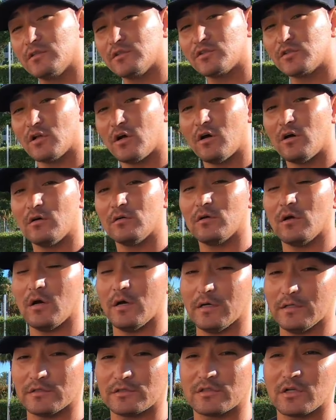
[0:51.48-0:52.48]

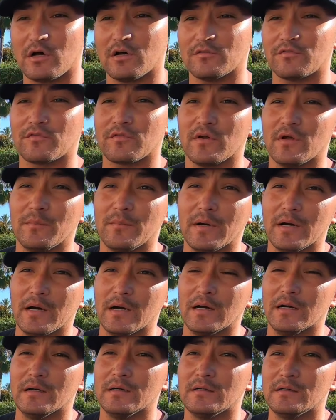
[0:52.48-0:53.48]
installed
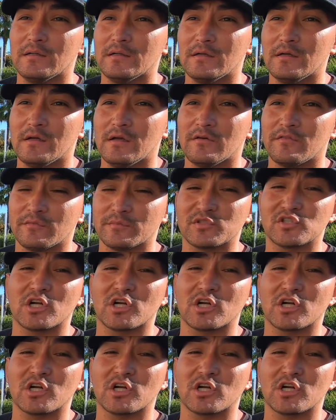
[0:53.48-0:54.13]
from